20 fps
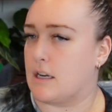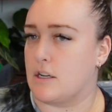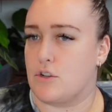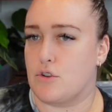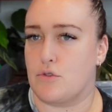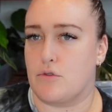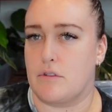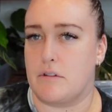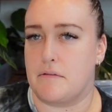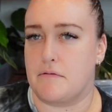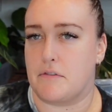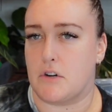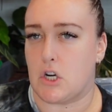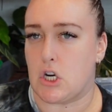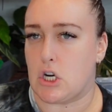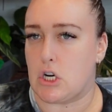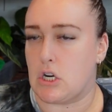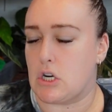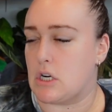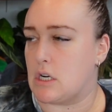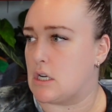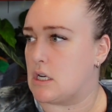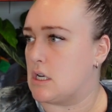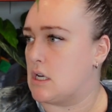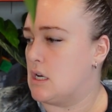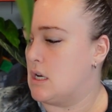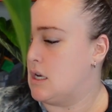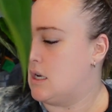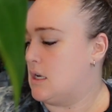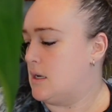a tree fern
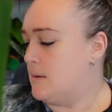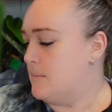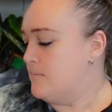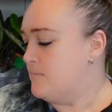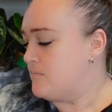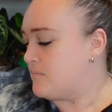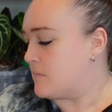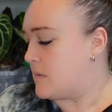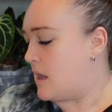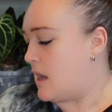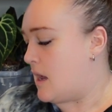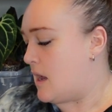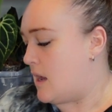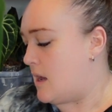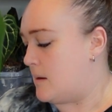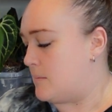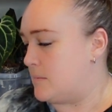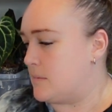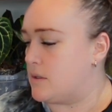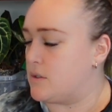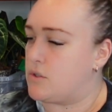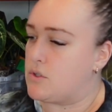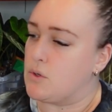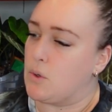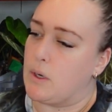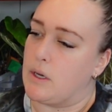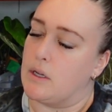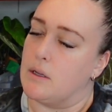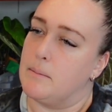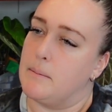
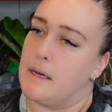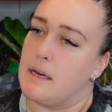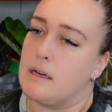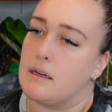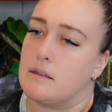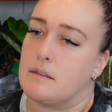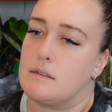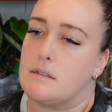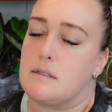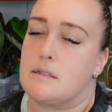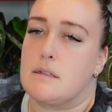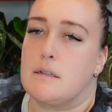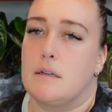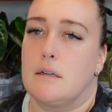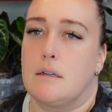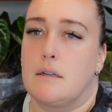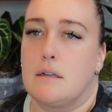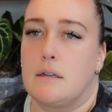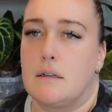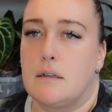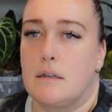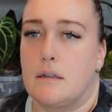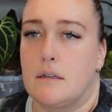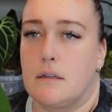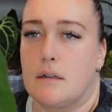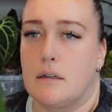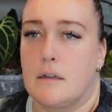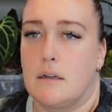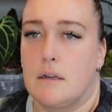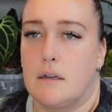soil mix,
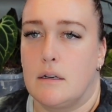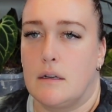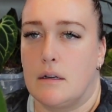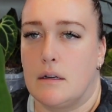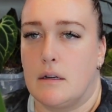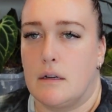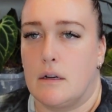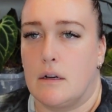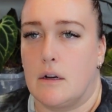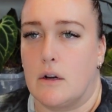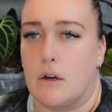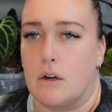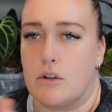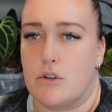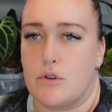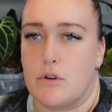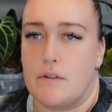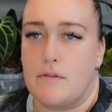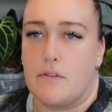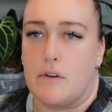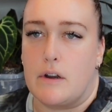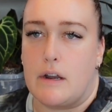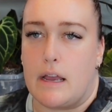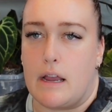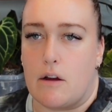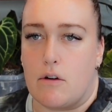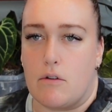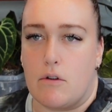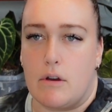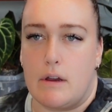or tree fern
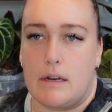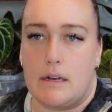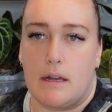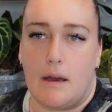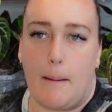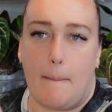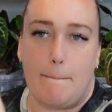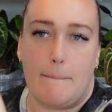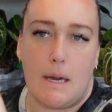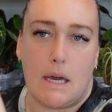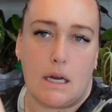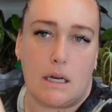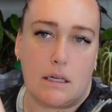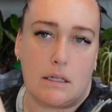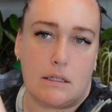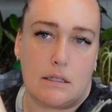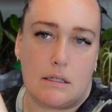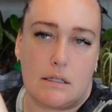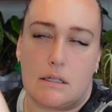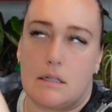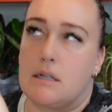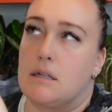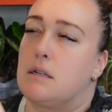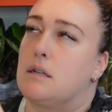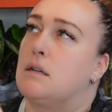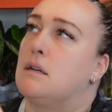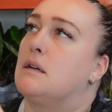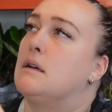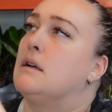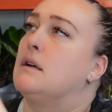aroid mix.
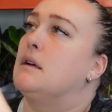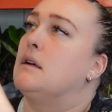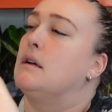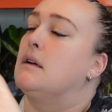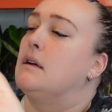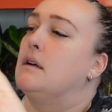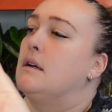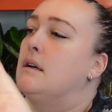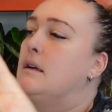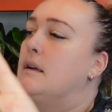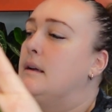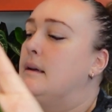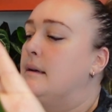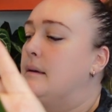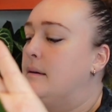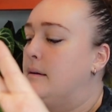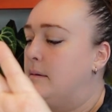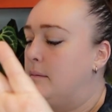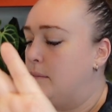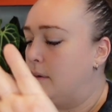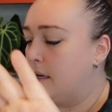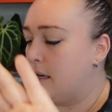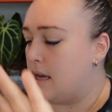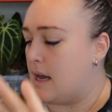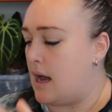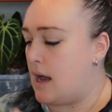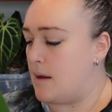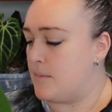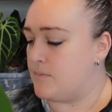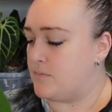But
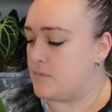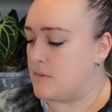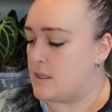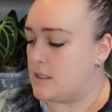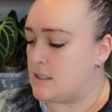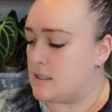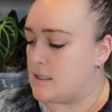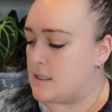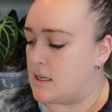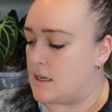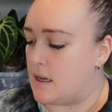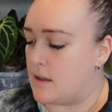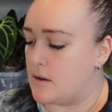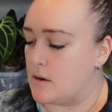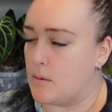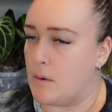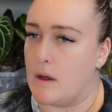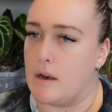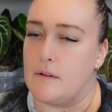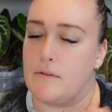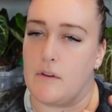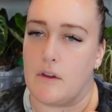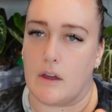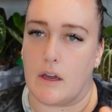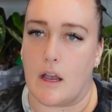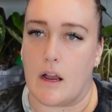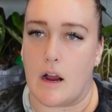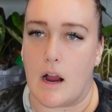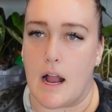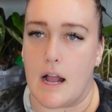yeah, this is another one, if you can
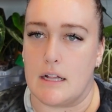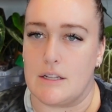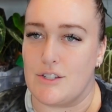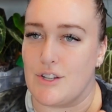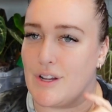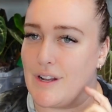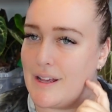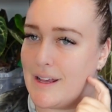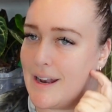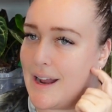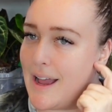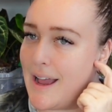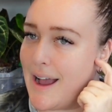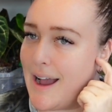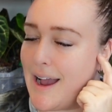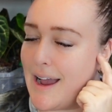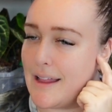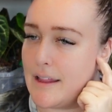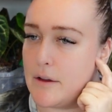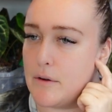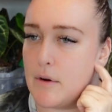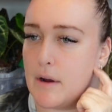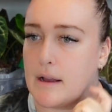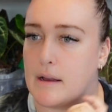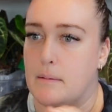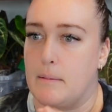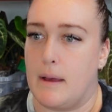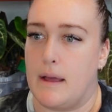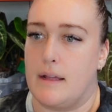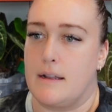get your hands on it, I highly
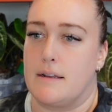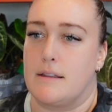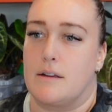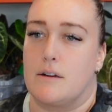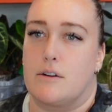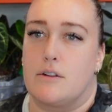recommend. They're